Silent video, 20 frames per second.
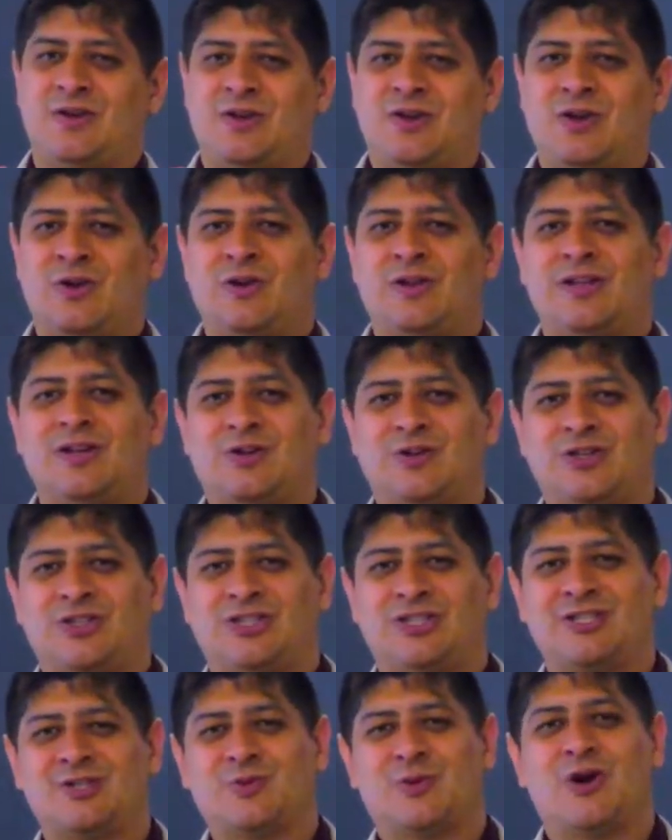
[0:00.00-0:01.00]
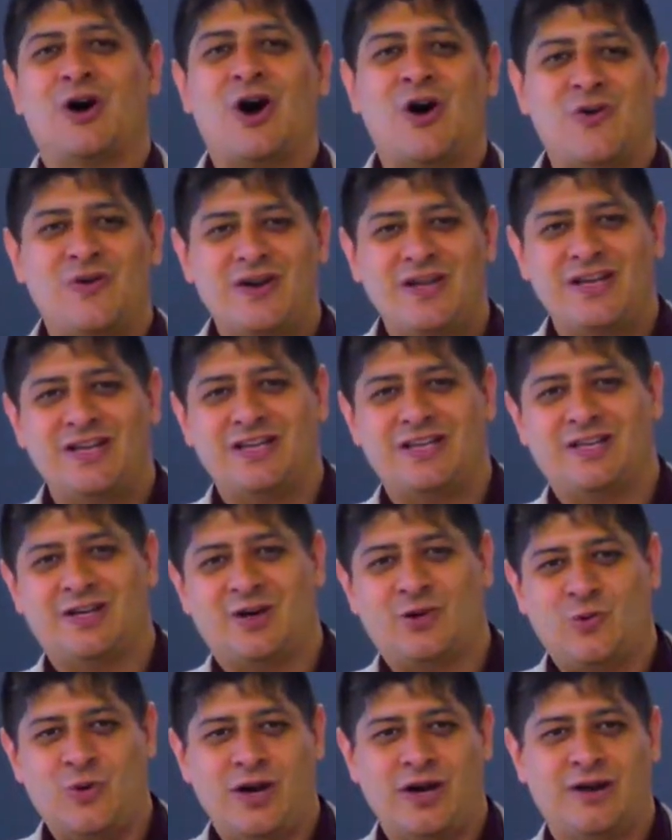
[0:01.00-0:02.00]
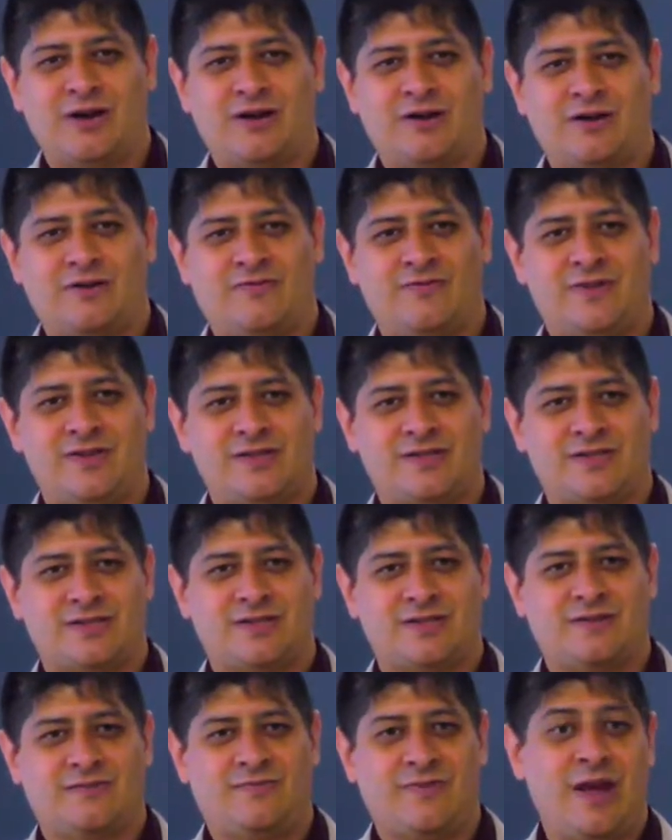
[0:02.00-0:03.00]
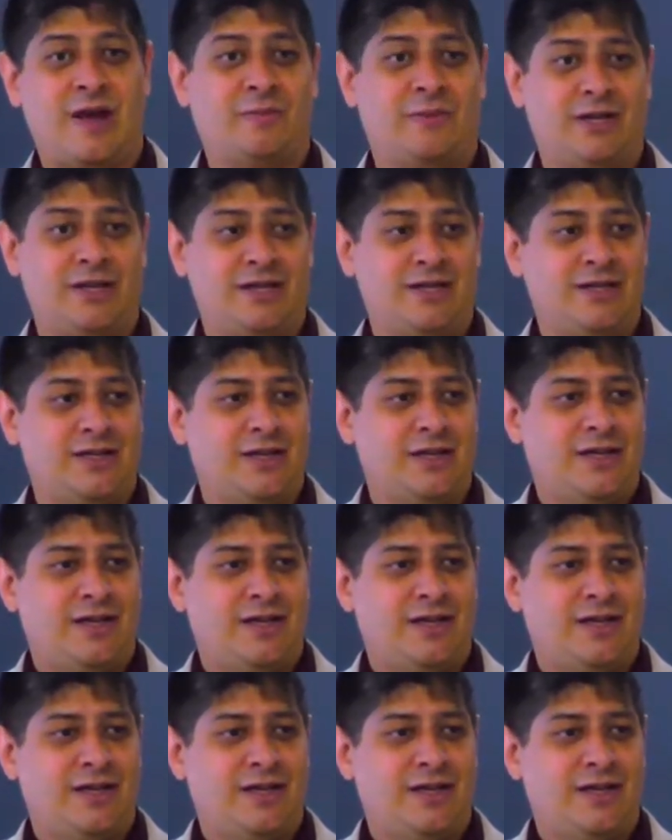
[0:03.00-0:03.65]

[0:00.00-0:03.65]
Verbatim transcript: the early Christians were already aware of this family.